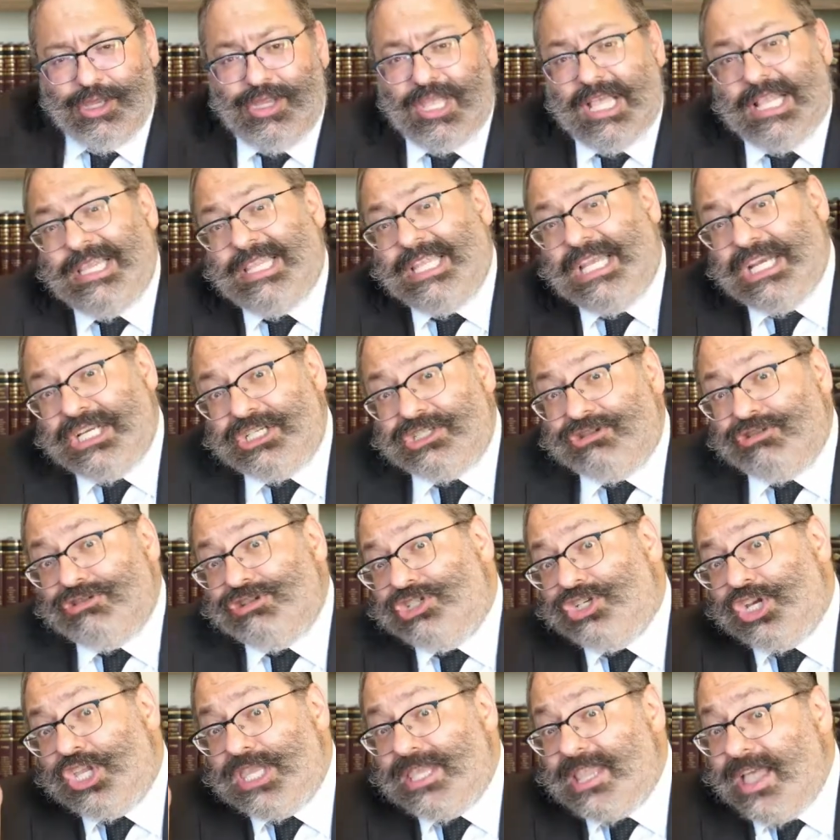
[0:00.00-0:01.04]
the teacher
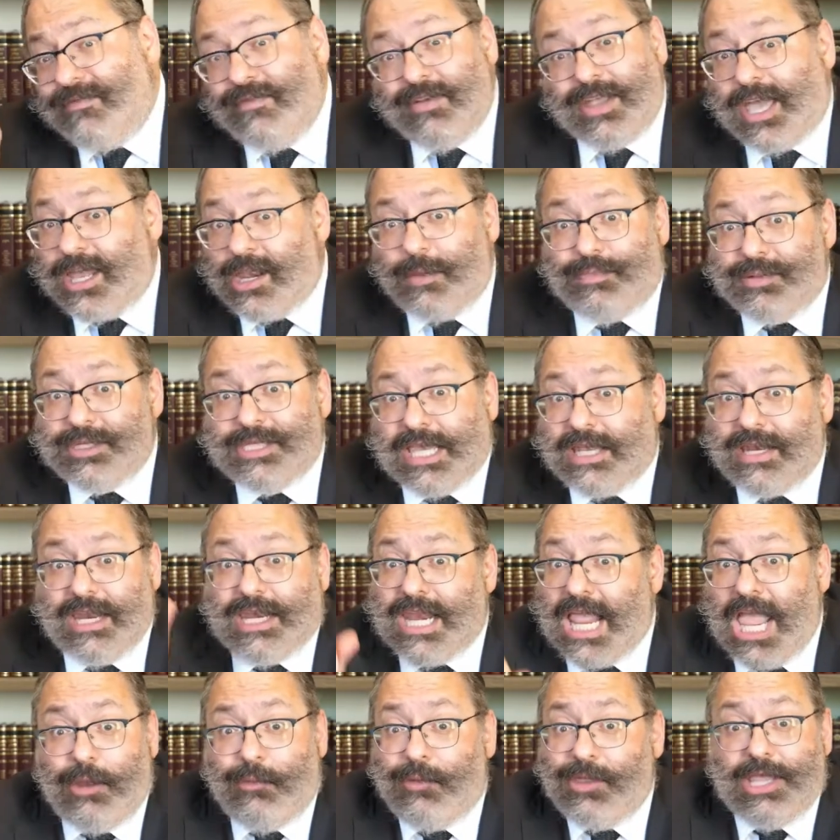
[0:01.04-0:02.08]
should never get upset
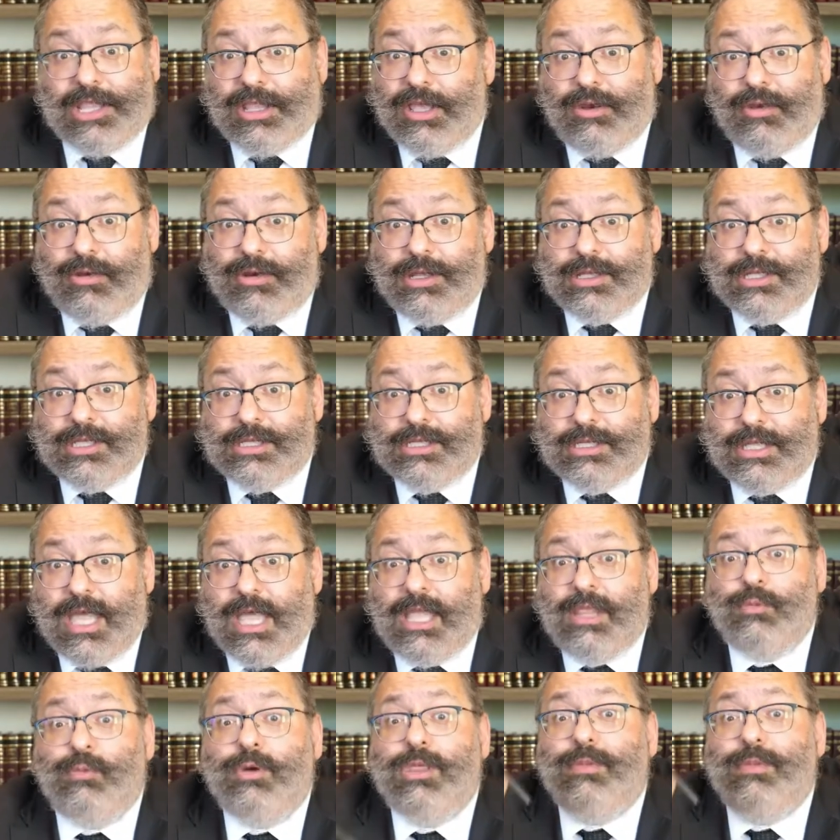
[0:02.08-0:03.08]
and angry that they don't understand.